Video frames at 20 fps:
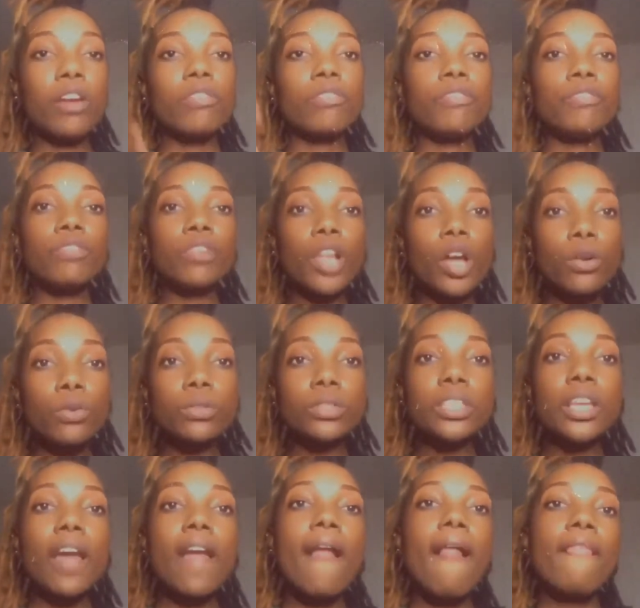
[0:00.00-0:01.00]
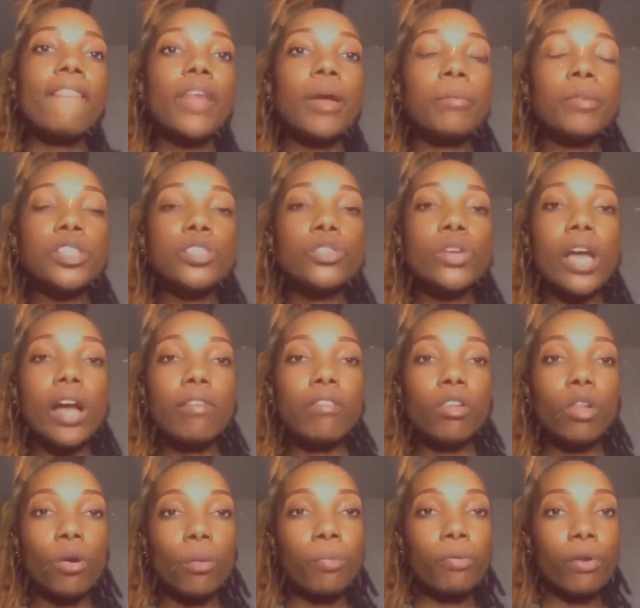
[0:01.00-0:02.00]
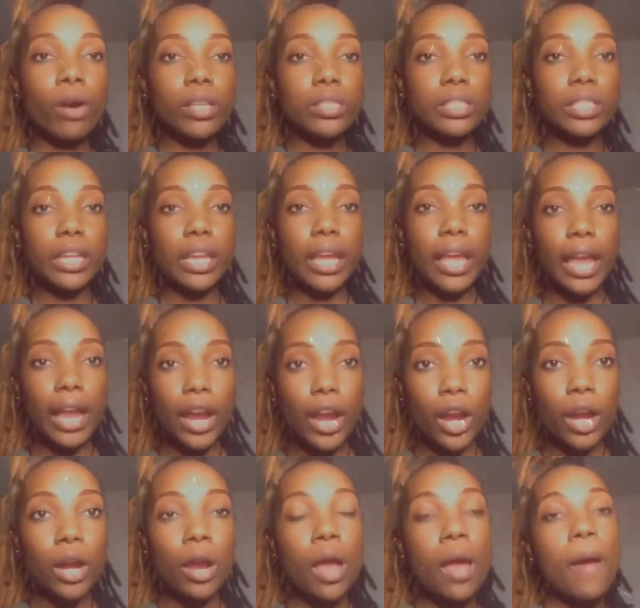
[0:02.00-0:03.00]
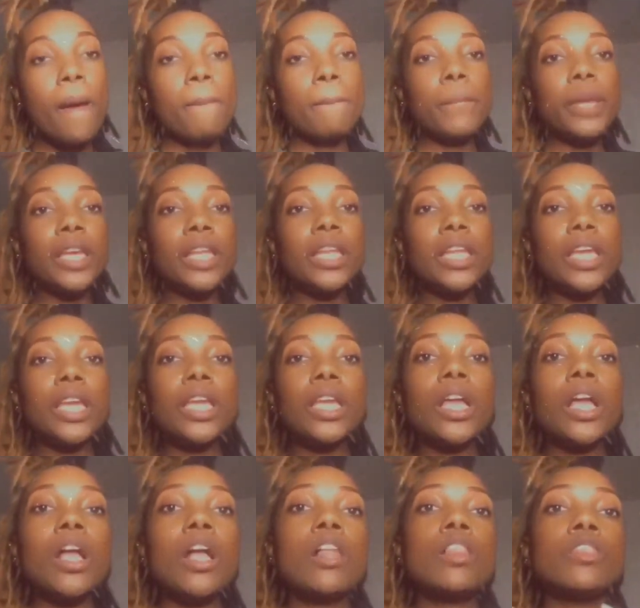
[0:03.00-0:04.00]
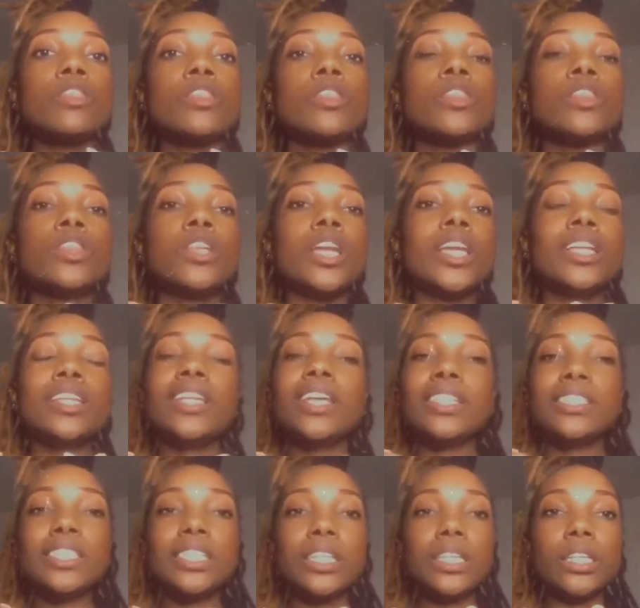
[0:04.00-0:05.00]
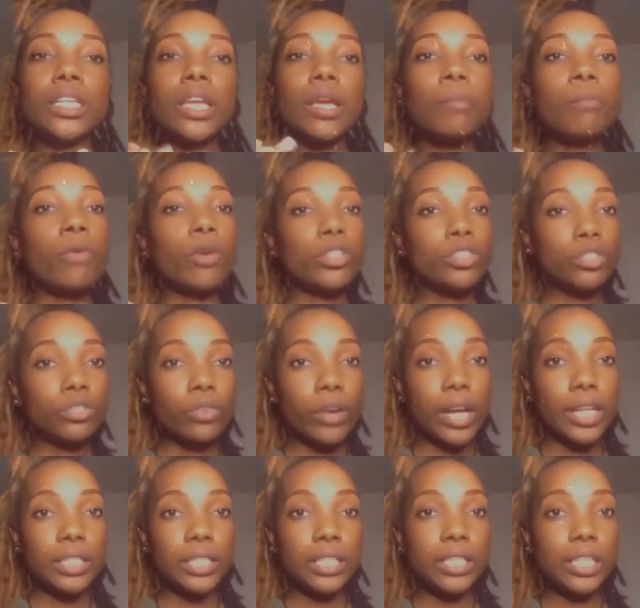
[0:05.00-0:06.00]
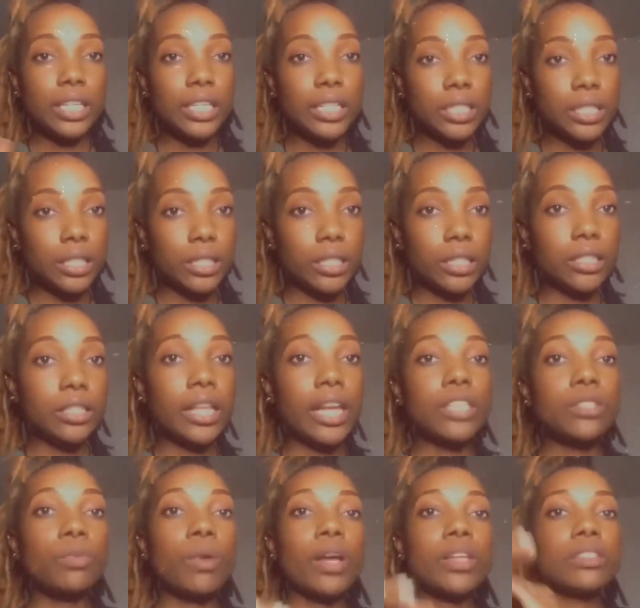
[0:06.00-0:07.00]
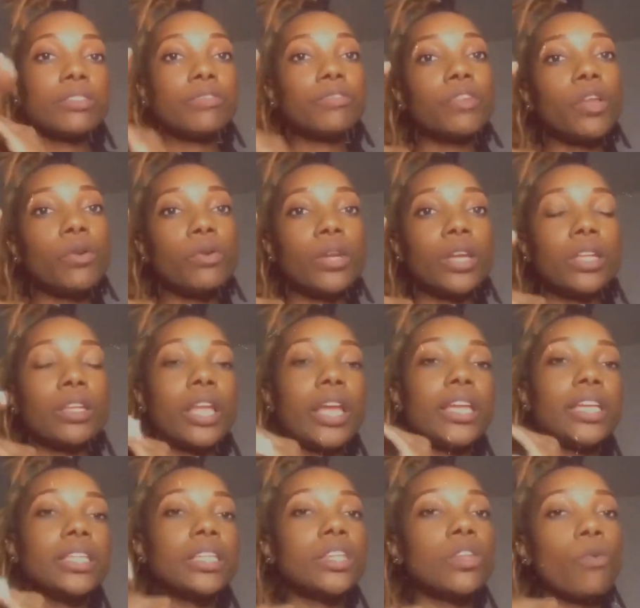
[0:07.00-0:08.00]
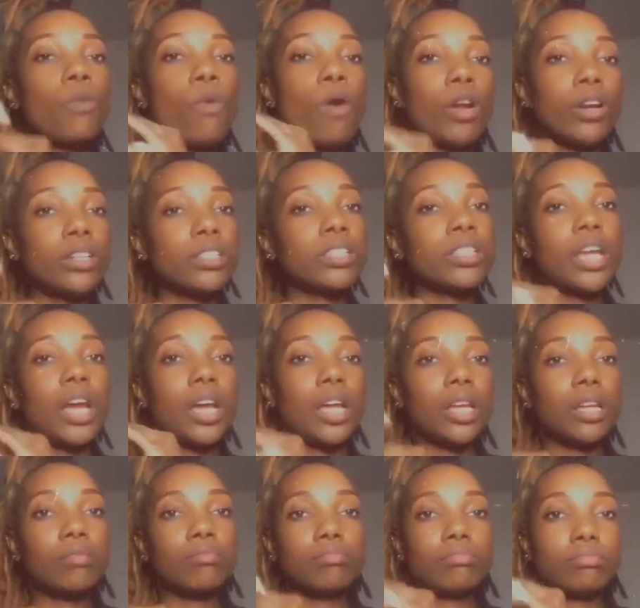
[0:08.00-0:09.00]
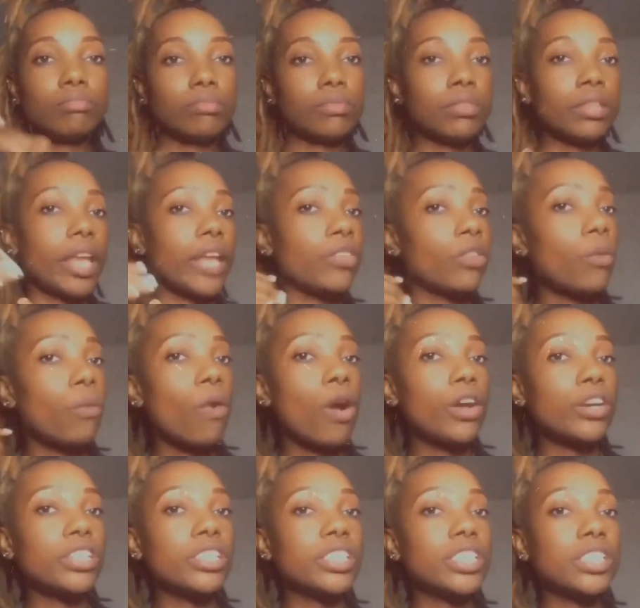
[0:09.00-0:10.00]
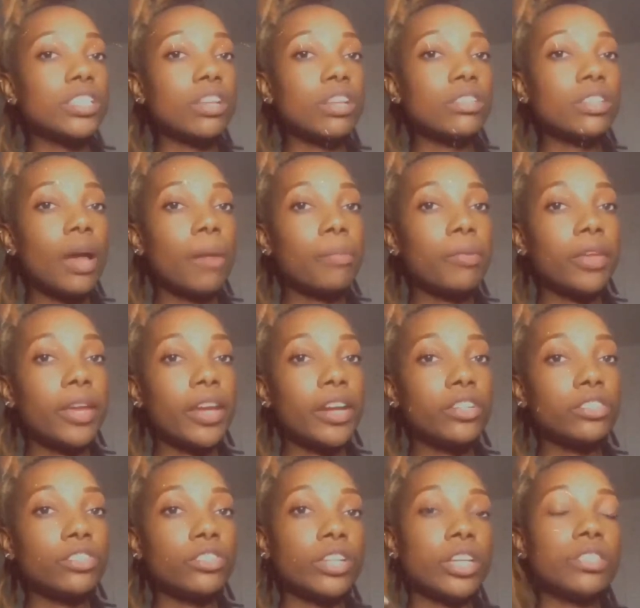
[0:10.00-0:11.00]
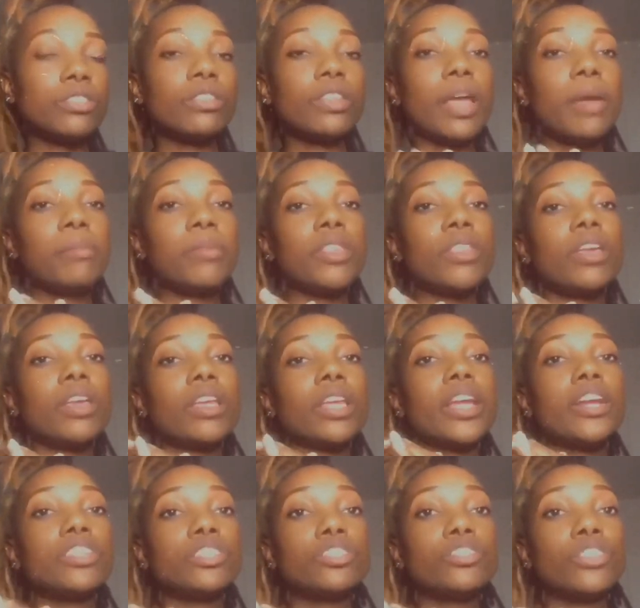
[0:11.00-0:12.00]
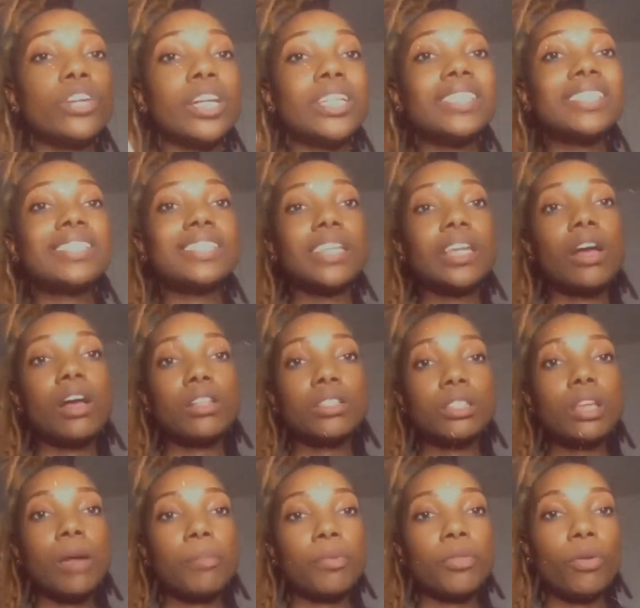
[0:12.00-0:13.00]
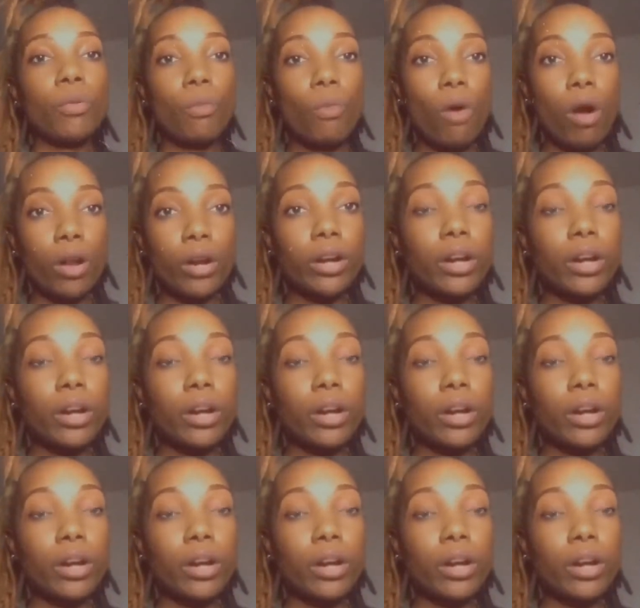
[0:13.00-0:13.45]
floats, that means you have low porosity hair, meaning it doesn't get moisturized as easily. That's why it's floating. Like the water is not, like the water sits on top of the hair strand, so that means the hair strands sit on top of the water.